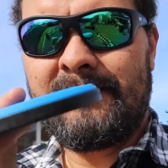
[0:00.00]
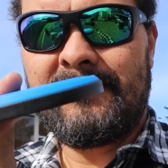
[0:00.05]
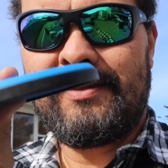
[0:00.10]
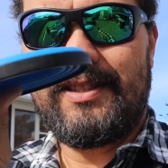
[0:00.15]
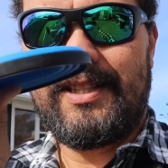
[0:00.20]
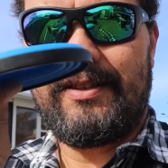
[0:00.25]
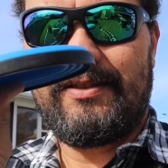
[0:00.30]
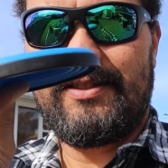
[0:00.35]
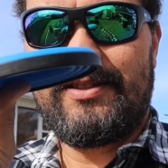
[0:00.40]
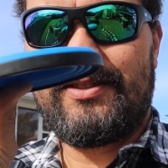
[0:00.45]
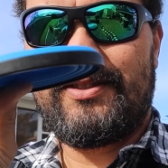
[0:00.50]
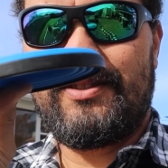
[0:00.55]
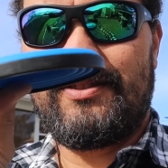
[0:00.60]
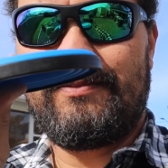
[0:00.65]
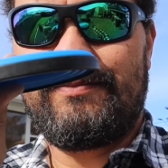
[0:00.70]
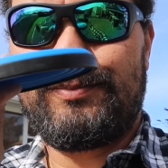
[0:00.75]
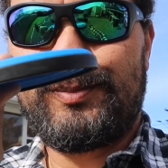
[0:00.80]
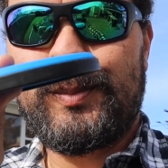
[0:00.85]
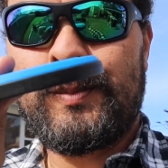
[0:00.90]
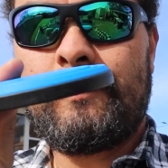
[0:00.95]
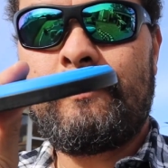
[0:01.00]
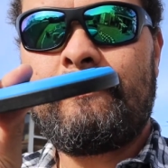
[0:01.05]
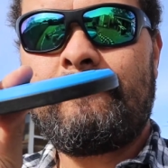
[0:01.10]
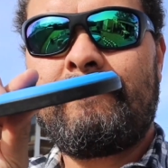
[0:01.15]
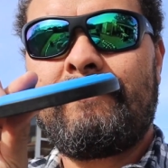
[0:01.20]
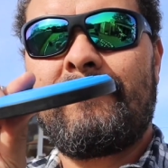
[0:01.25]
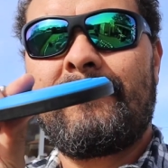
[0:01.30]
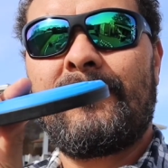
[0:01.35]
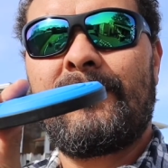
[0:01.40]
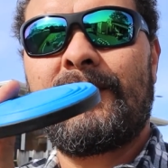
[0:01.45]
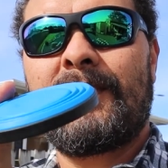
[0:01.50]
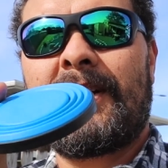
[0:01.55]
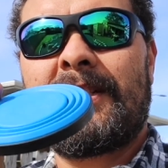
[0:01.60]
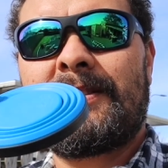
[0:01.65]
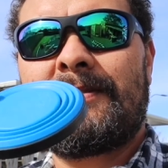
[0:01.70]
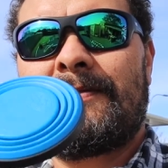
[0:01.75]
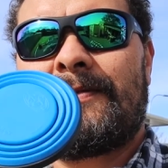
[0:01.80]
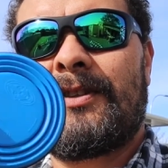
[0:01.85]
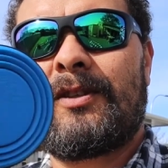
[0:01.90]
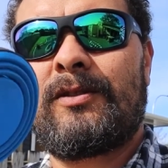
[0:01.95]
There it is too. Nice
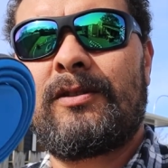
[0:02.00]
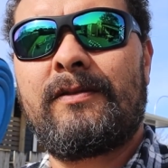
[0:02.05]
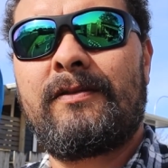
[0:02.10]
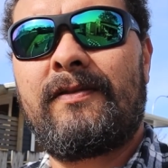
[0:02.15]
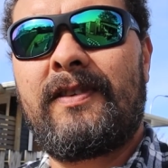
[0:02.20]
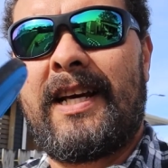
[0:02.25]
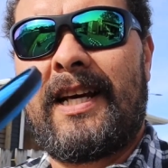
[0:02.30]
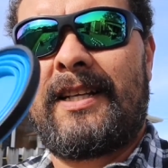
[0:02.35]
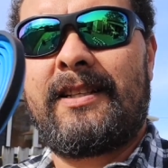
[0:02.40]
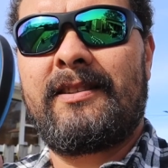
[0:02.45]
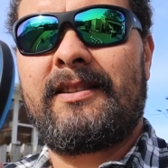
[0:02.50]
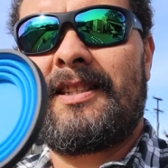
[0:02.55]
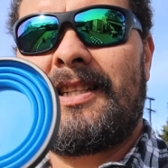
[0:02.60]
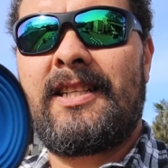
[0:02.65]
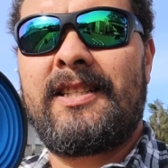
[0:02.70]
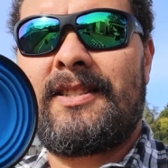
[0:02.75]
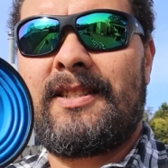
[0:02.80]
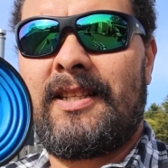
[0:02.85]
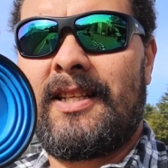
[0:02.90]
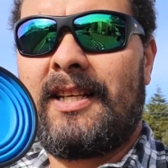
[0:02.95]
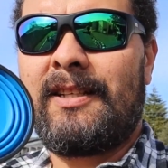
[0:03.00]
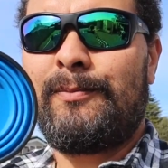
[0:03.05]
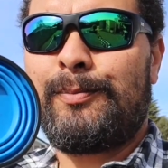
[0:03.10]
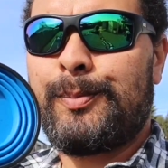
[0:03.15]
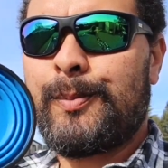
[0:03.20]
and folded flat. Easy, eh?